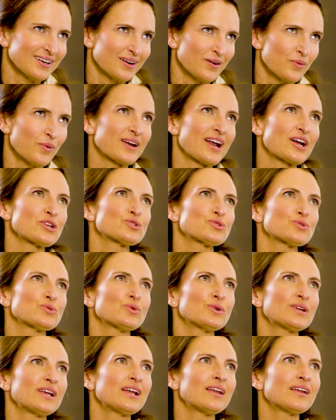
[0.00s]
What I
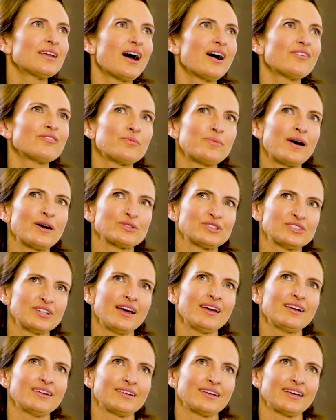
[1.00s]
truly love about
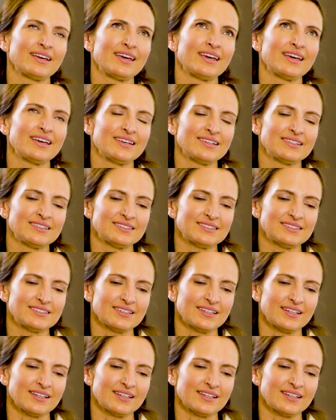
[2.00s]
cycling is,